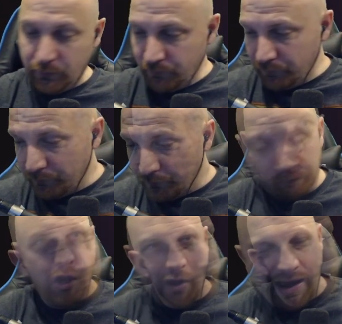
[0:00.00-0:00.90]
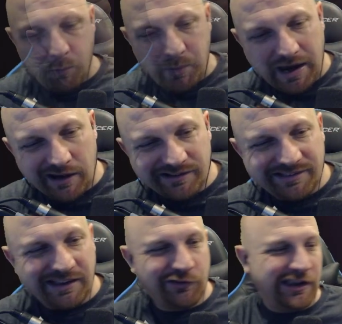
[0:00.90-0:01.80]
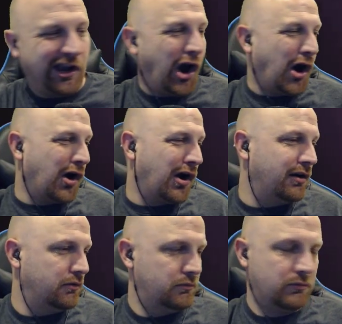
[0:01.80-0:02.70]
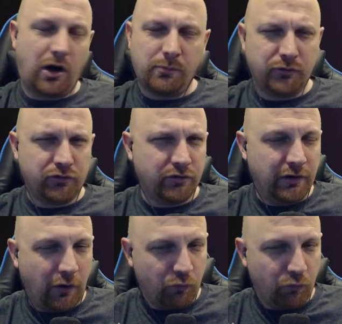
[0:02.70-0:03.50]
All right, we got ourselves an Arbiter?